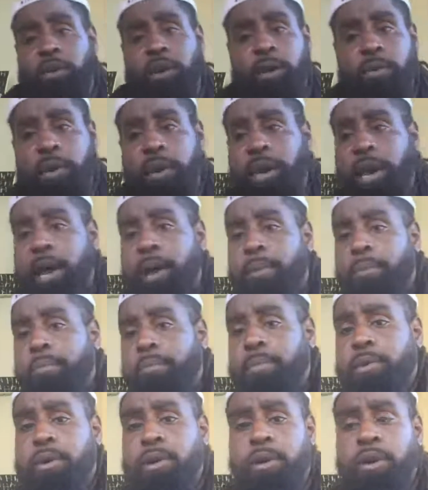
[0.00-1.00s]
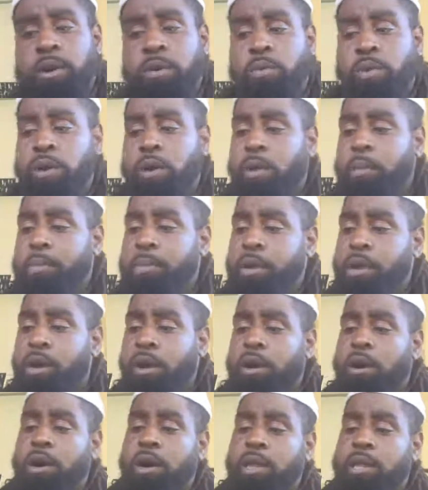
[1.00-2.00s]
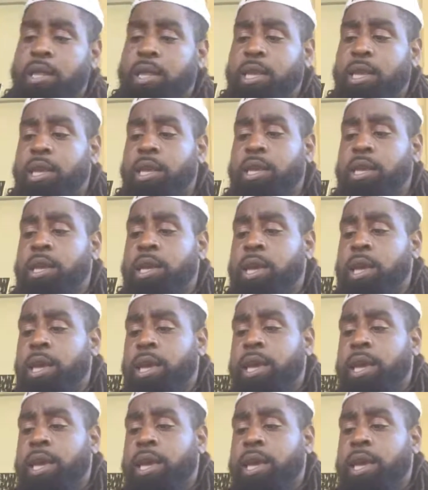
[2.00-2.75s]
Quick recap. We're gonna be on the